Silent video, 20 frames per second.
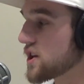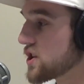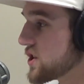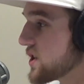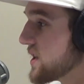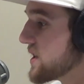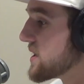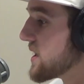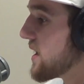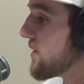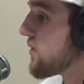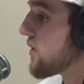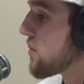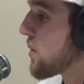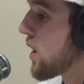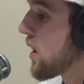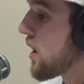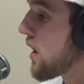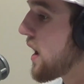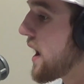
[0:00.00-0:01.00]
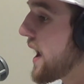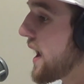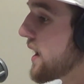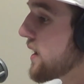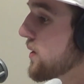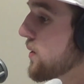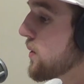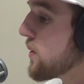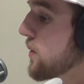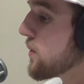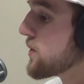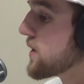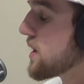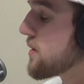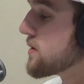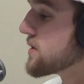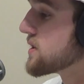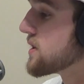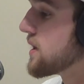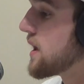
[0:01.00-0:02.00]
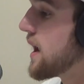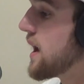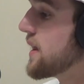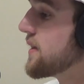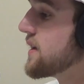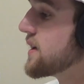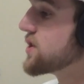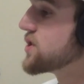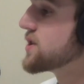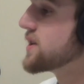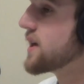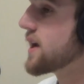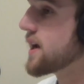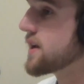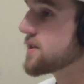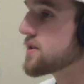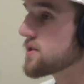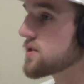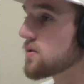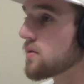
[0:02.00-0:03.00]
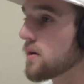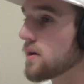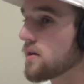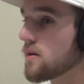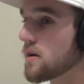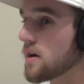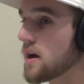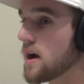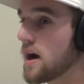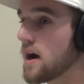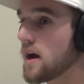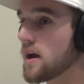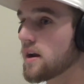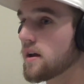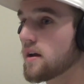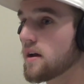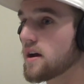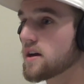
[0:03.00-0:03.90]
she said, from her angle, there was a lot that she had to surrender to God